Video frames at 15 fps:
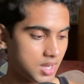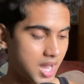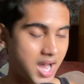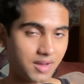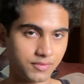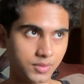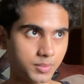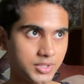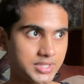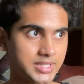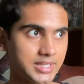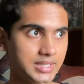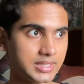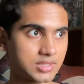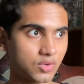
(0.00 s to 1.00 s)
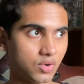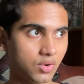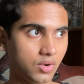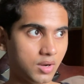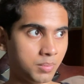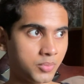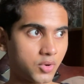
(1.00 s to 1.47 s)
0.5% is
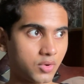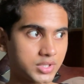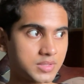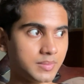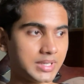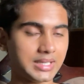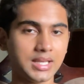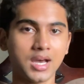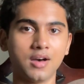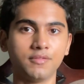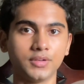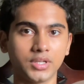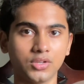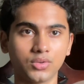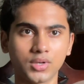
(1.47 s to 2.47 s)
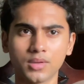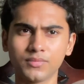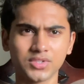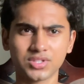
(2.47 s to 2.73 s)
approximately half a kilogram,